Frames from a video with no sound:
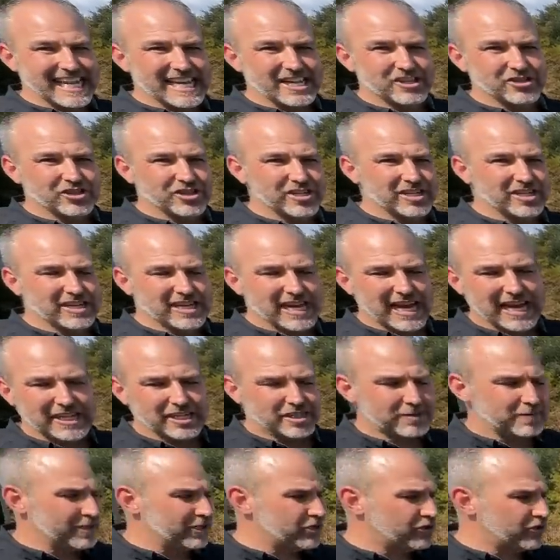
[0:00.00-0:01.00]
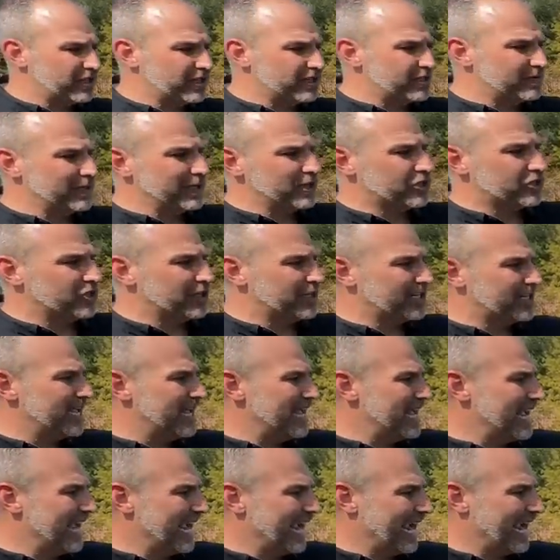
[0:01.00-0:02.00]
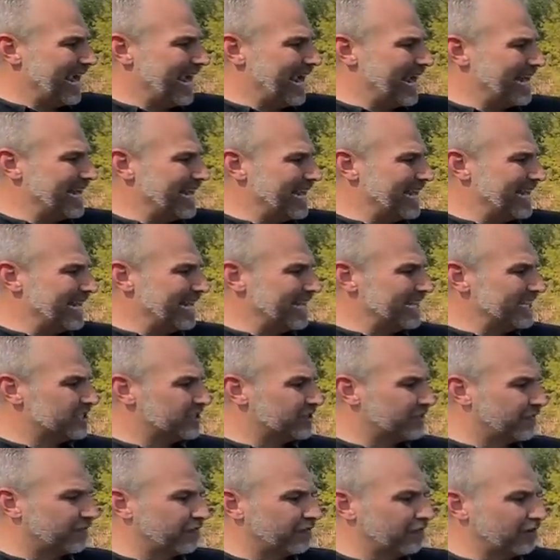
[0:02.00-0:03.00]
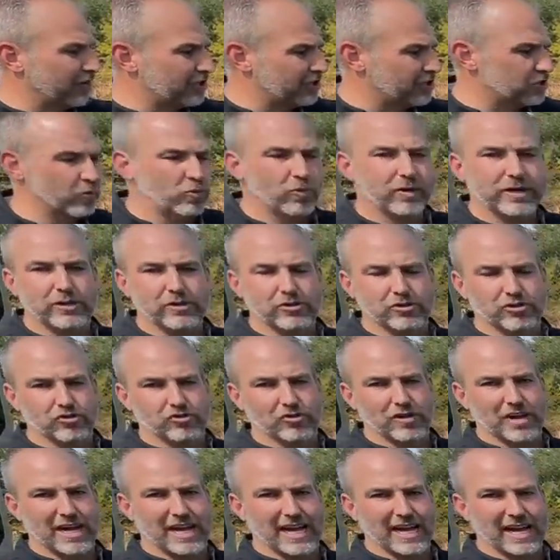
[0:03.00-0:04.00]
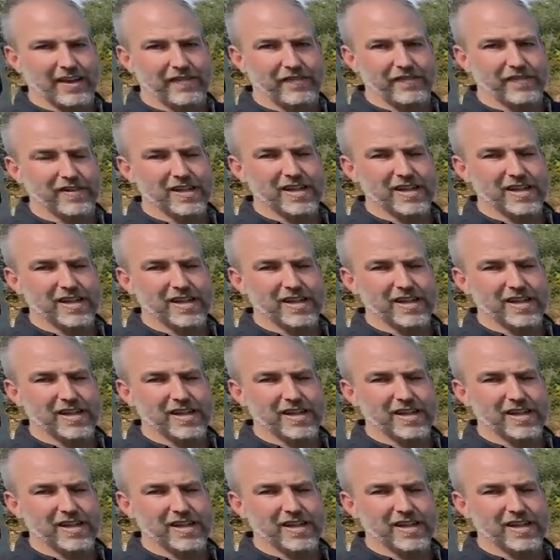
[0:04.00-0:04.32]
engine, nine-speed transmission, and it is front-wheel drive.